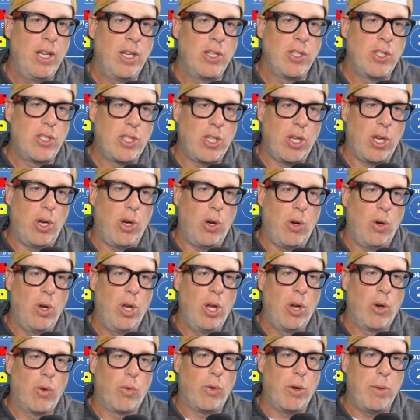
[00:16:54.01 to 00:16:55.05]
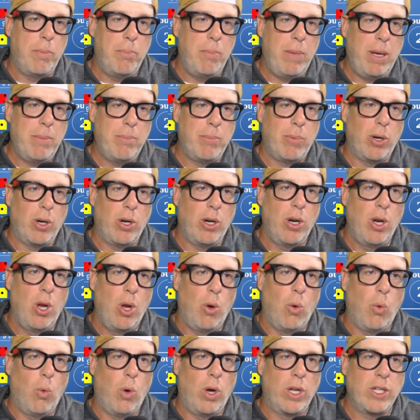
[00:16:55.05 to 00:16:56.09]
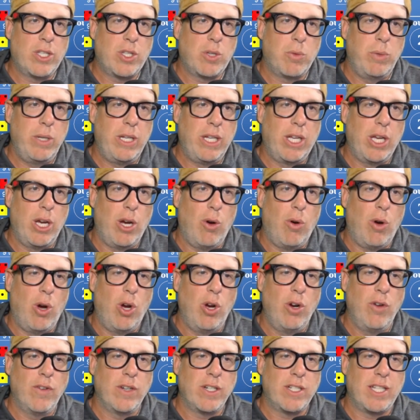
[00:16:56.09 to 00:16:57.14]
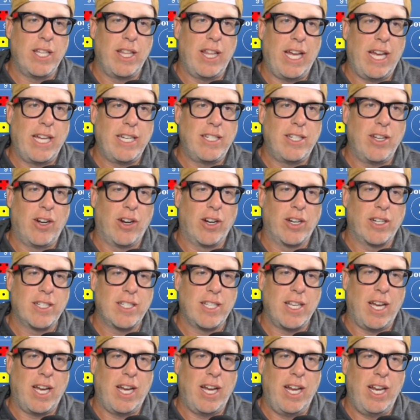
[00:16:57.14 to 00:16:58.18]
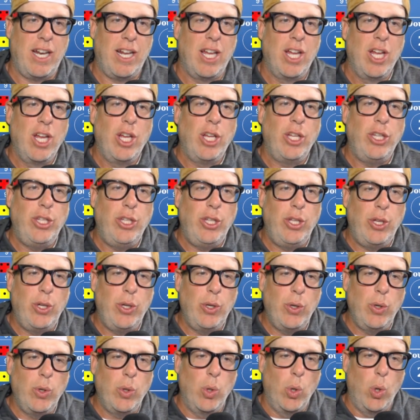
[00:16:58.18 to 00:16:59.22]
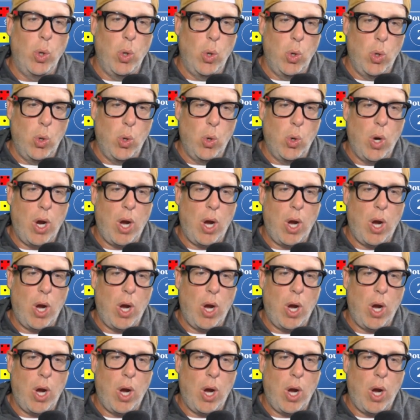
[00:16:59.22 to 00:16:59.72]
So remember, once we go over to that dark side, you